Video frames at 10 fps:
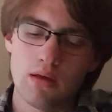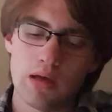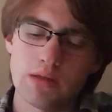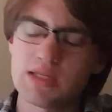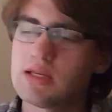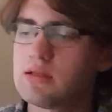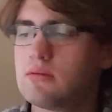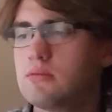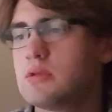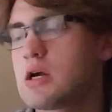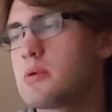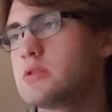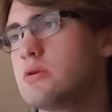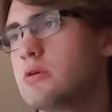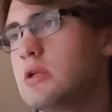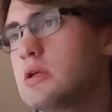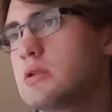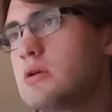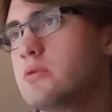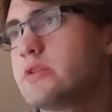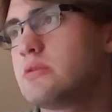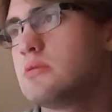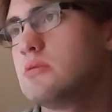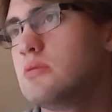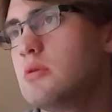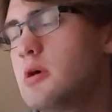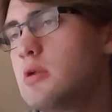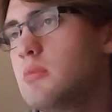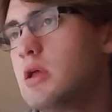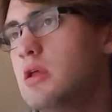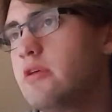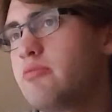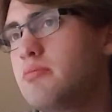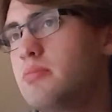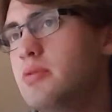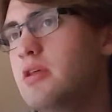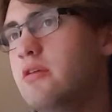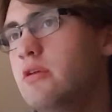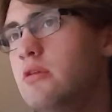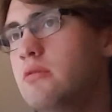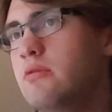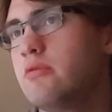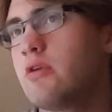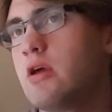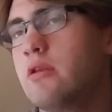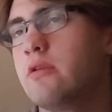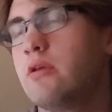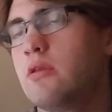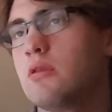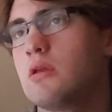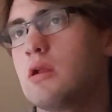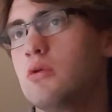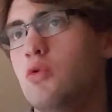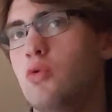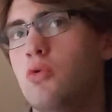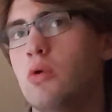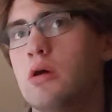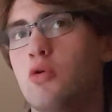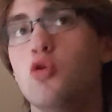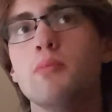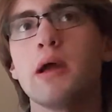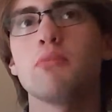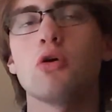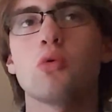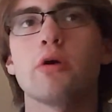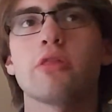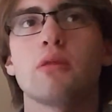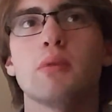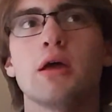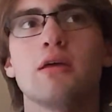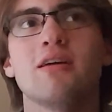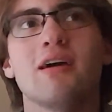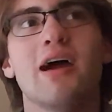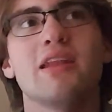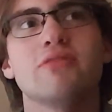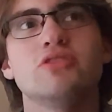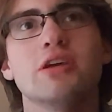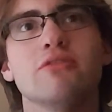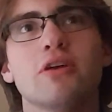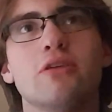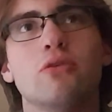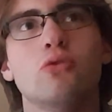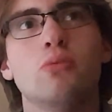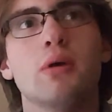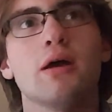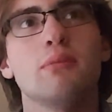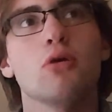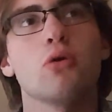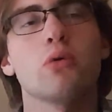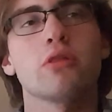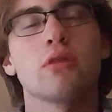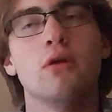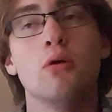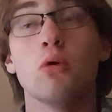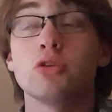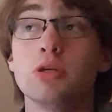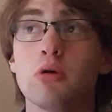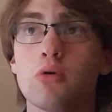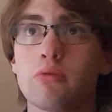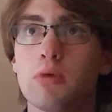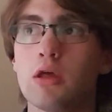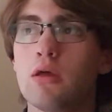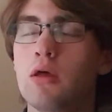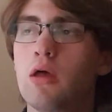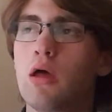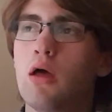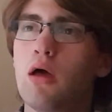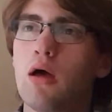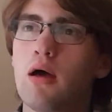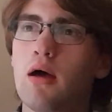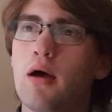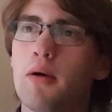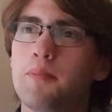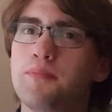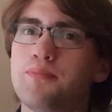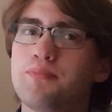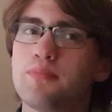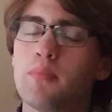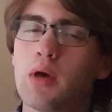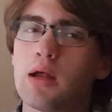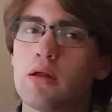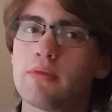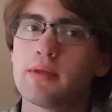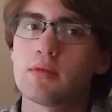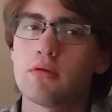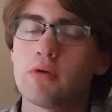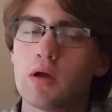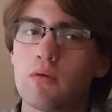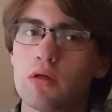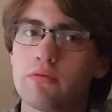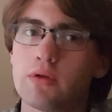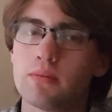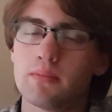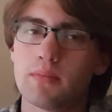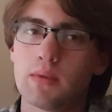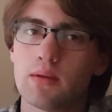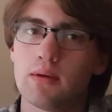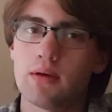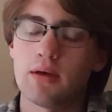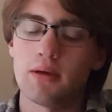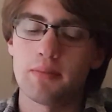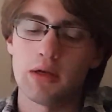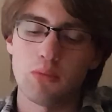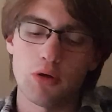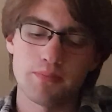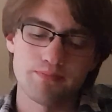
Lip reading: I was going to talk about two other anecdotes about my ENFP friend whom I broke with, and my INFJ friend whom I broke with. Well, she broke with me, but I don't think they're very relevant anymore.